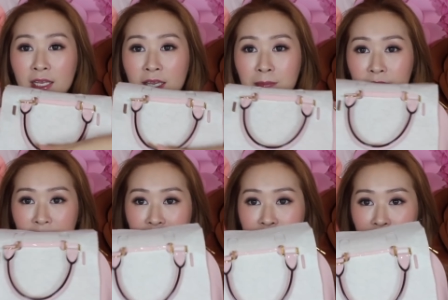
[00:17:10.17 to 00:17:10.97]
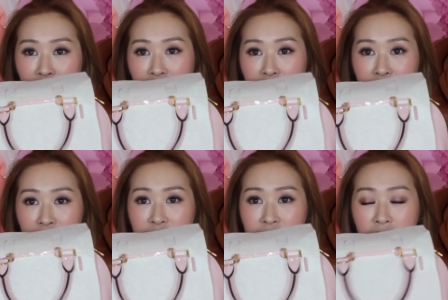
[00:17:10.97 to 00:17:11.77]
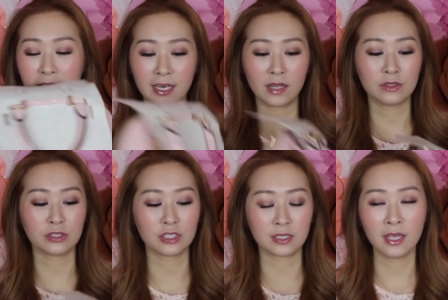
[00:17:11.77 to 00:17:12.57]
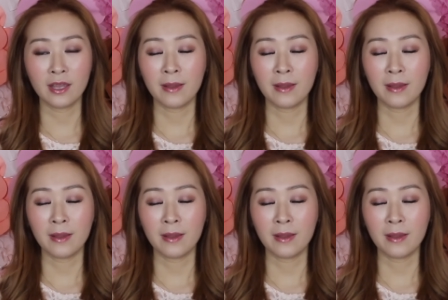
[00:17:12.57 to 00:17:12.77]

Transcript: I can place it like this and I'll just